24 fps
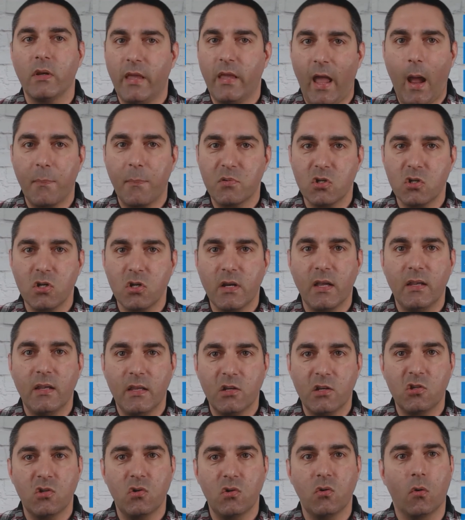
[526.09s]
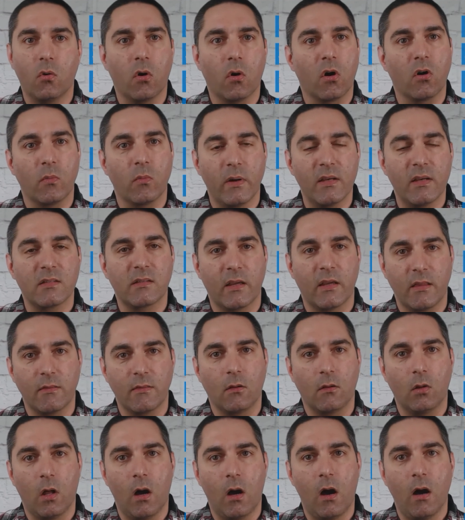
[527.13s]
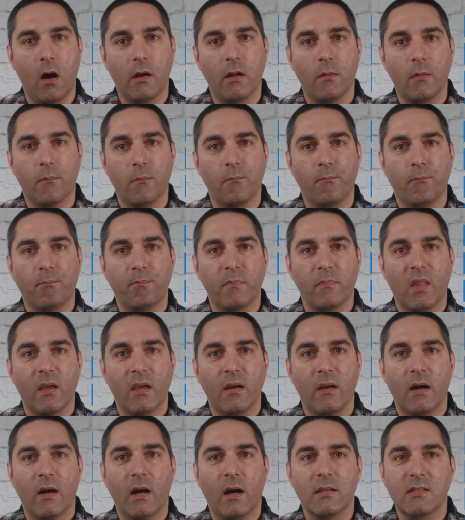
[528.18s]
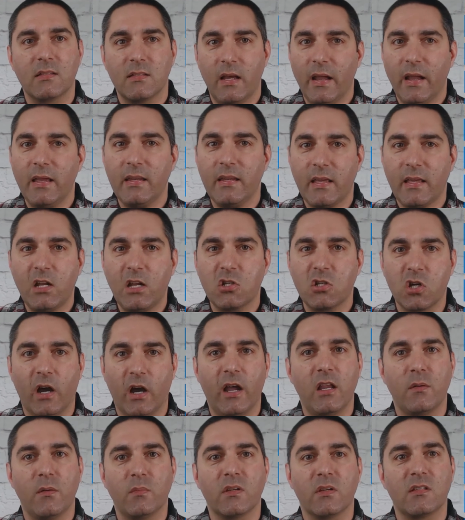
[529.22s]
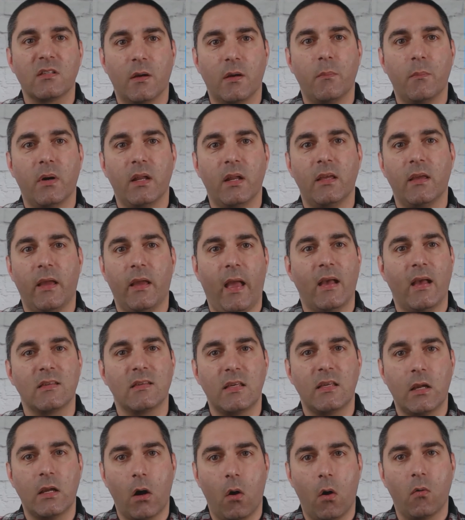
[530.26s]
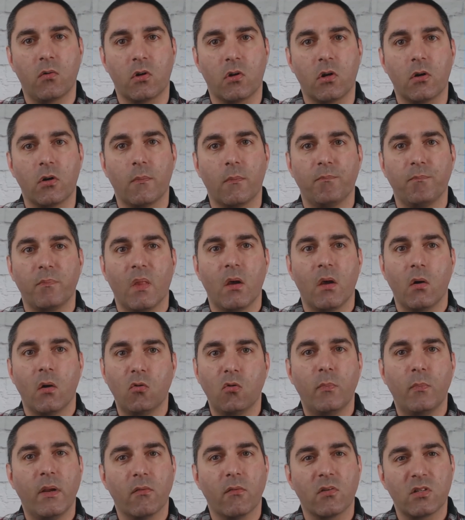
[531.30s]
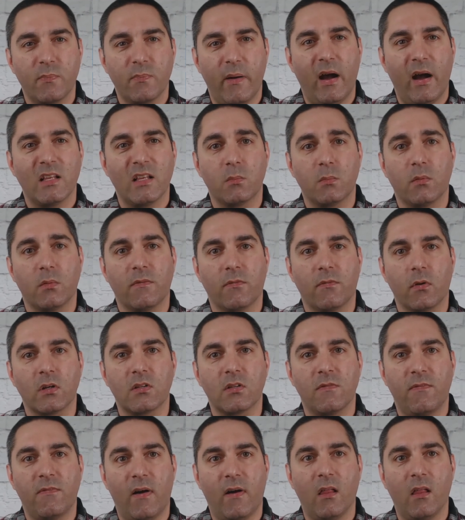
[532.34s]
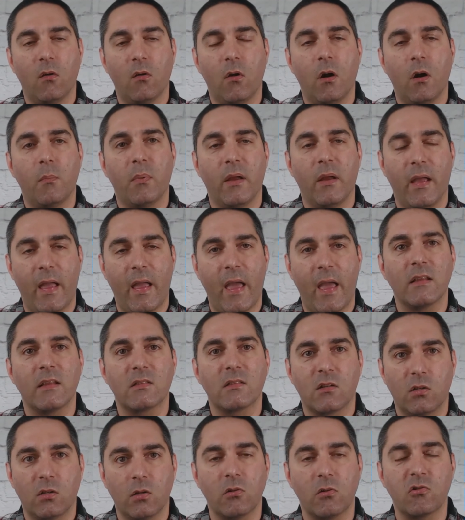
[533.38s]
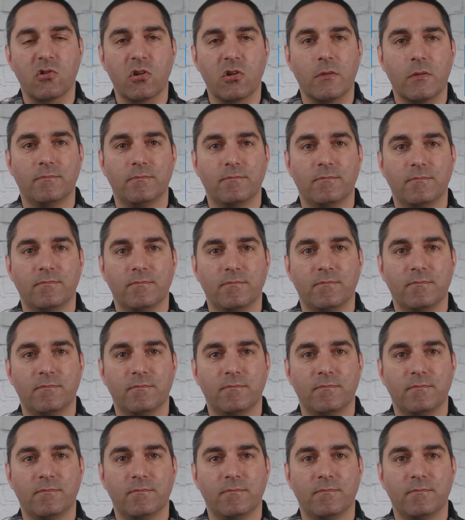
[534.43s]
When capturing an issue or a risk in the log, assign each item to somebody as the owner who will be responsible for its follow-up and its closure.